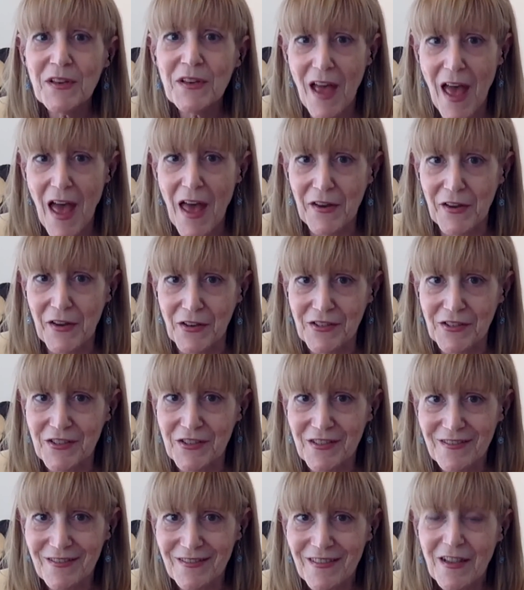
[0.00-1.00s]
an
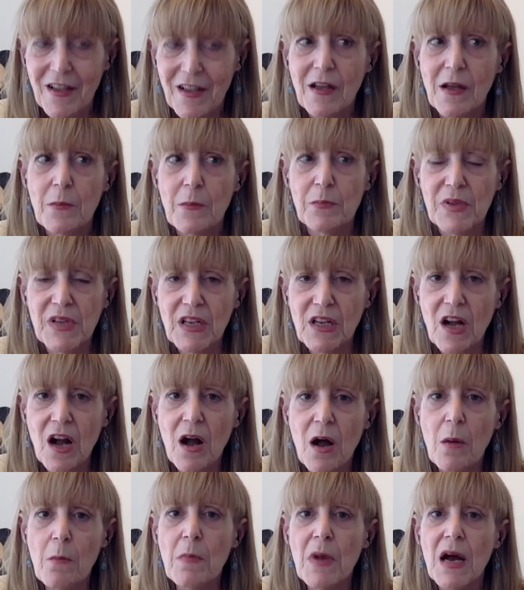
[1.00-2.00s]
addict
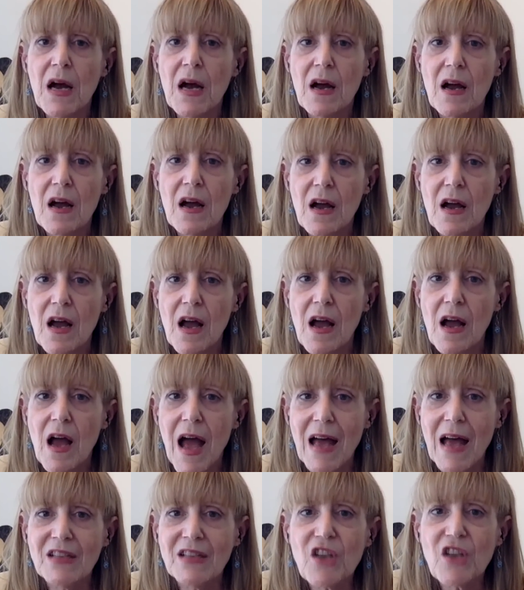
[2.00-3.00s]
become
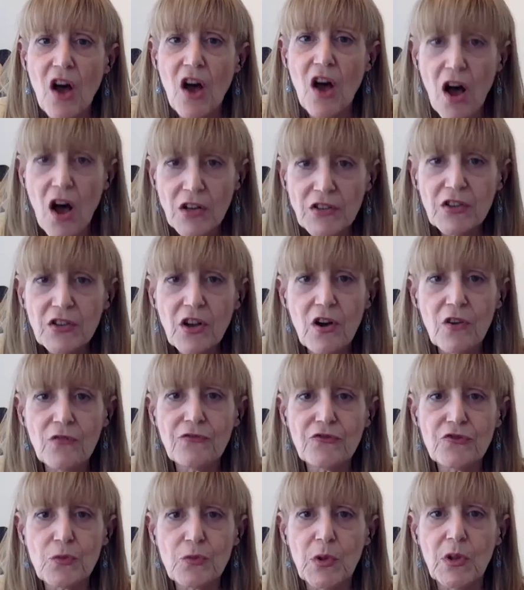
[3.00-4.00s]
as
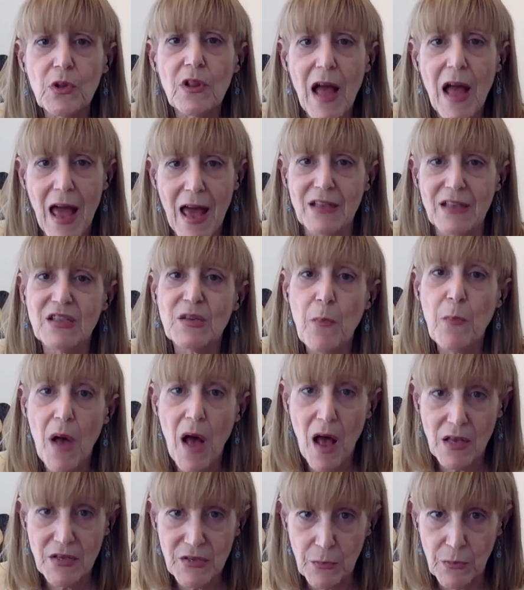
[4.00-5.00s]
uncomfortable as
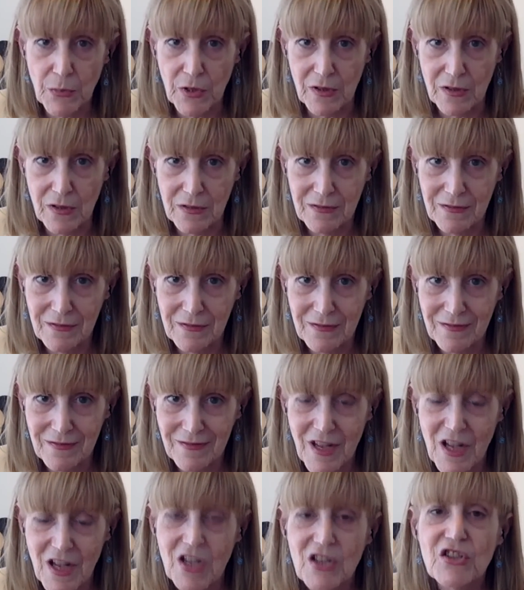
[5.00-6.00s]
possible
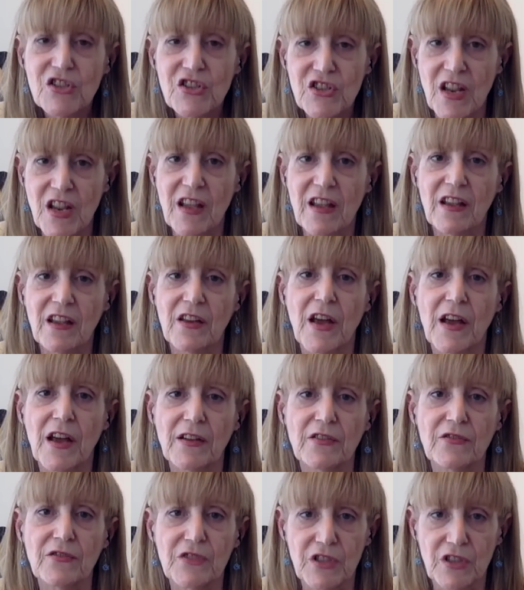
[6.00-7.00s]
staying in
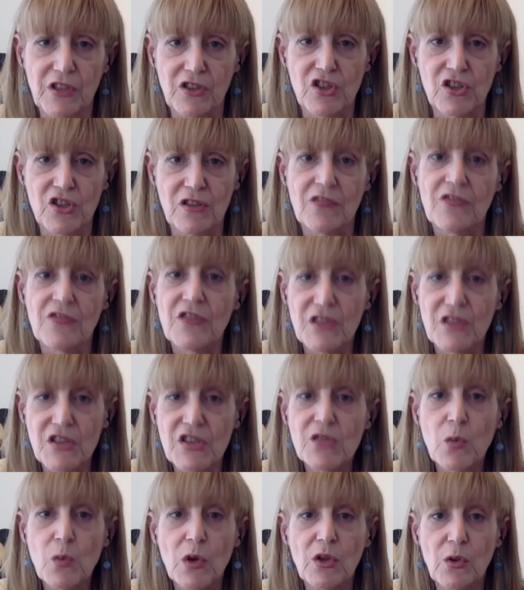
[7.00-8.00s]
active addiction.
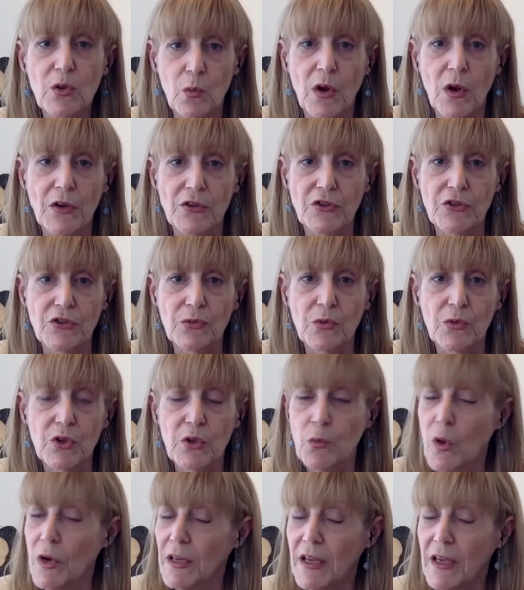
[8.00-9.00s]
This is what you want to do.
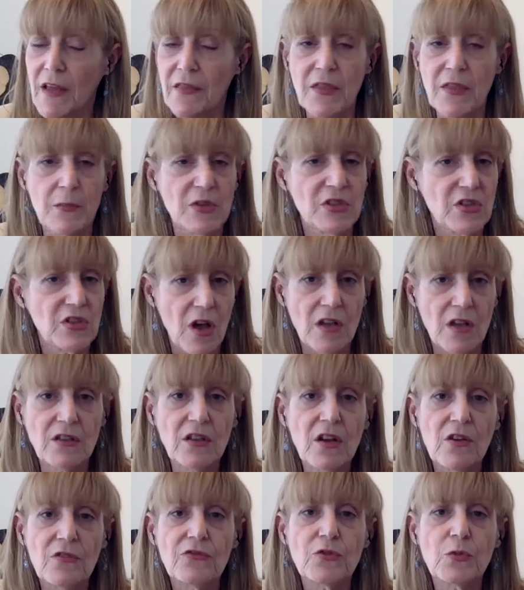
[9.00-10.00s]
You want to get them as
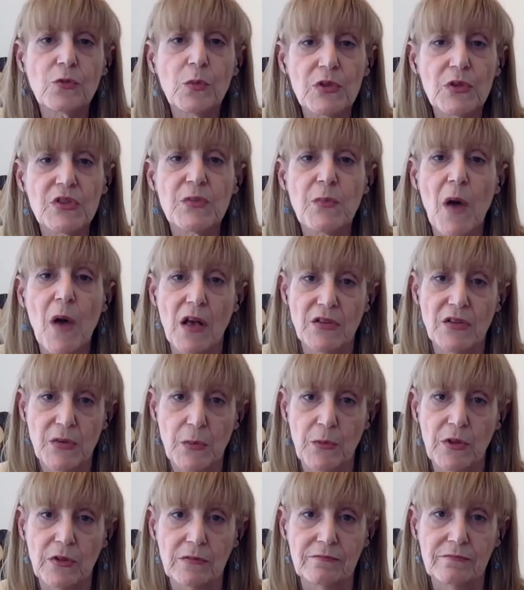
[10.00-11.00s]
uncomfortable as
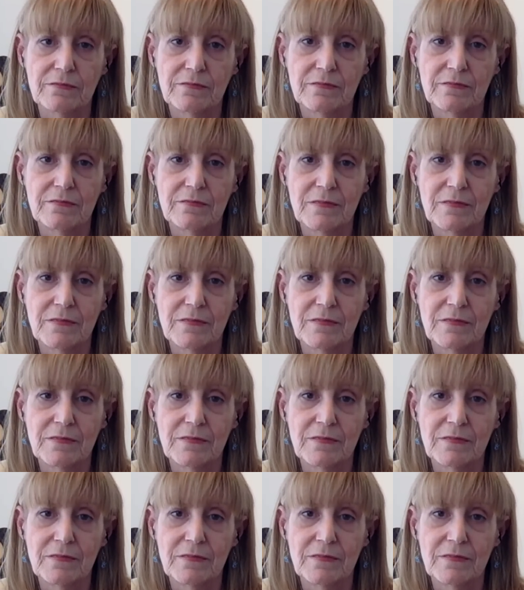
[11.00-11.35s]
possible.